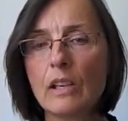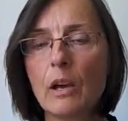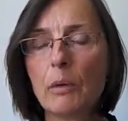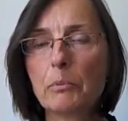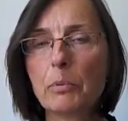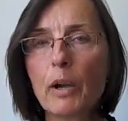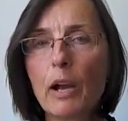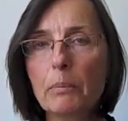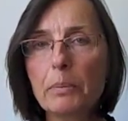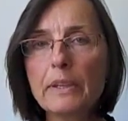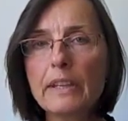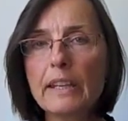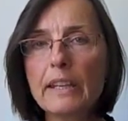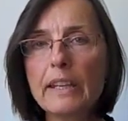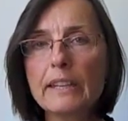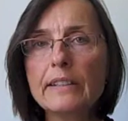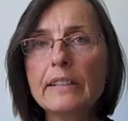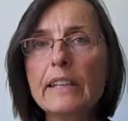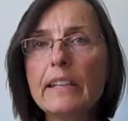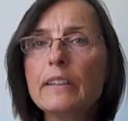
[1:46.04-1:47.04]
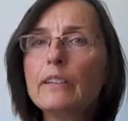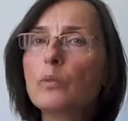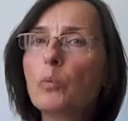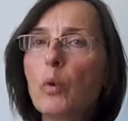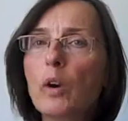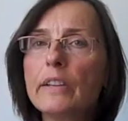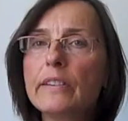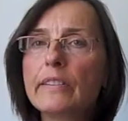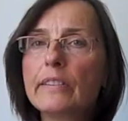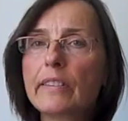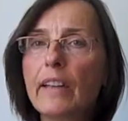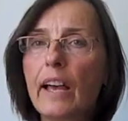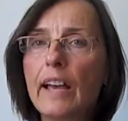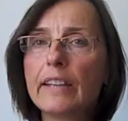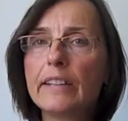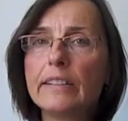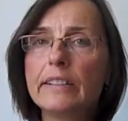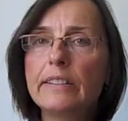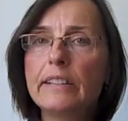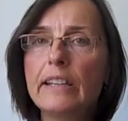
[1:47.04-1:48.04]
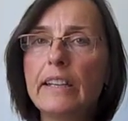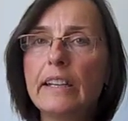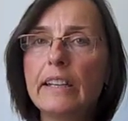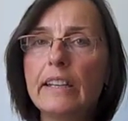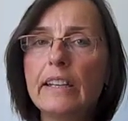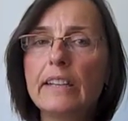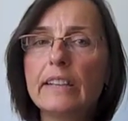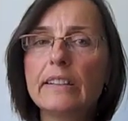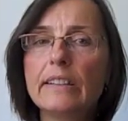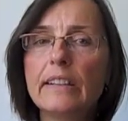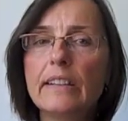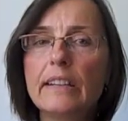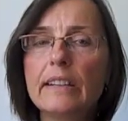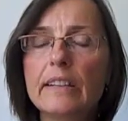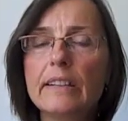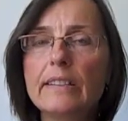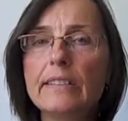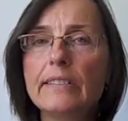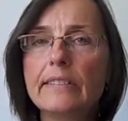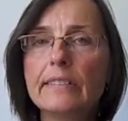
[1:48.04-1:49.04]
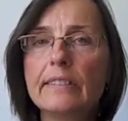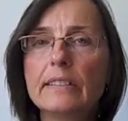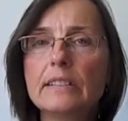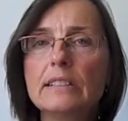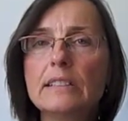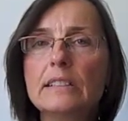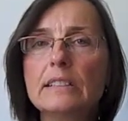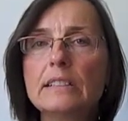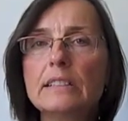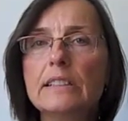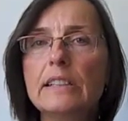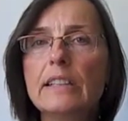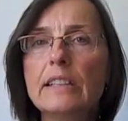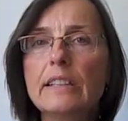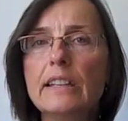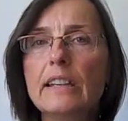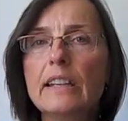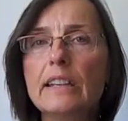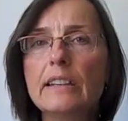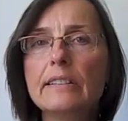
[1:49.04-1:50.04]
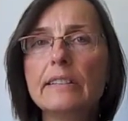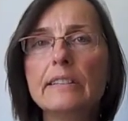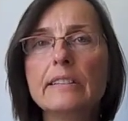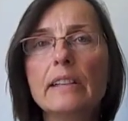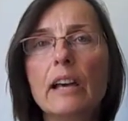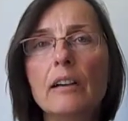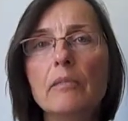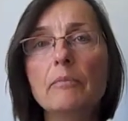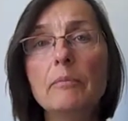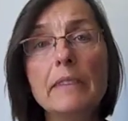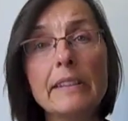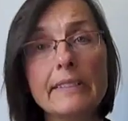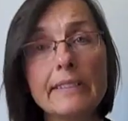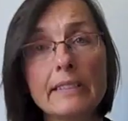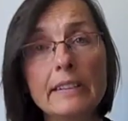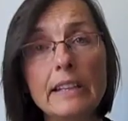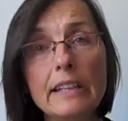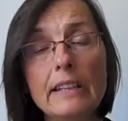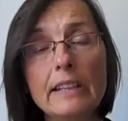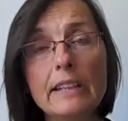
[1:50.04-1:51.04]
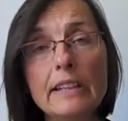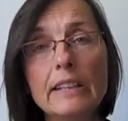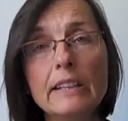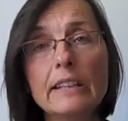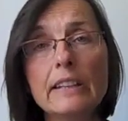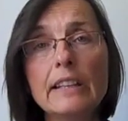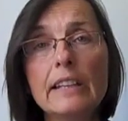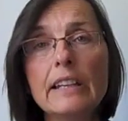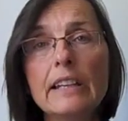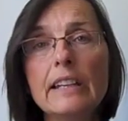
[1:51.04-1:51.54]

Propaganda is one-sided. It is misleading.